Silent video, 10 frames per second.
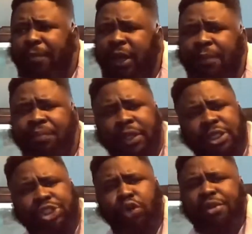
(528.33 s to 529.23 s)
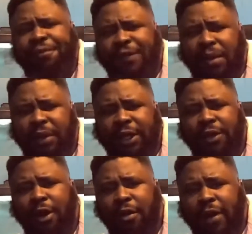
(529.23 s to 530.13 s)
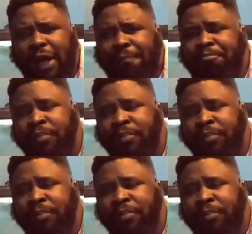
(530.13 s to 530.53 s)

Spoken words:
man. Join the family, all right?